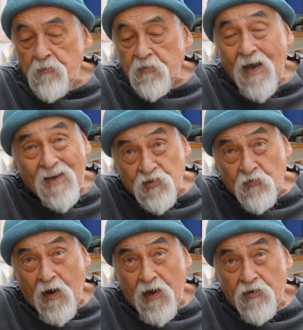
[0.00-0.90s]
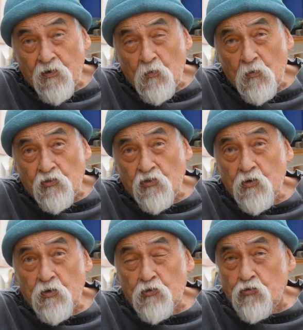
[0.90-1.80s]
gas fired, which is
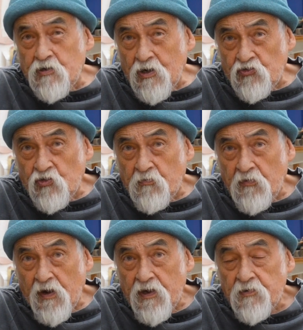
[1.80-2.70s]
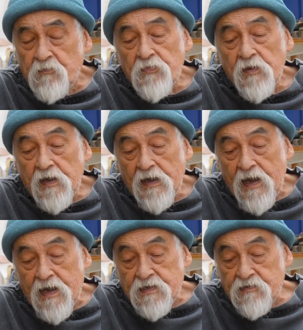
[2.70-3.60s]
known as reduction fired,
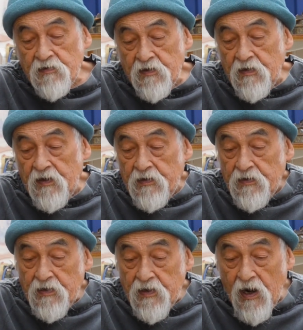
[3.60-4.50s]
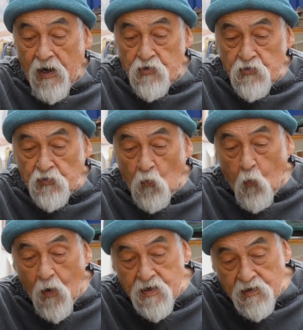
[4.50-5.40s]
and I used a
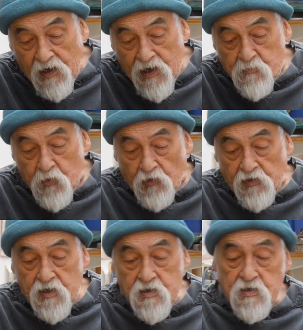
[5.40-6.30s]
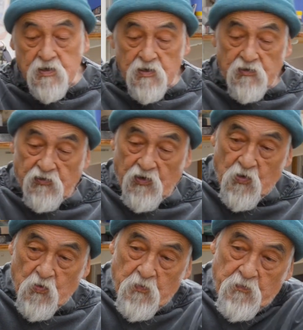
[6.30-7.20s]
white clay body, so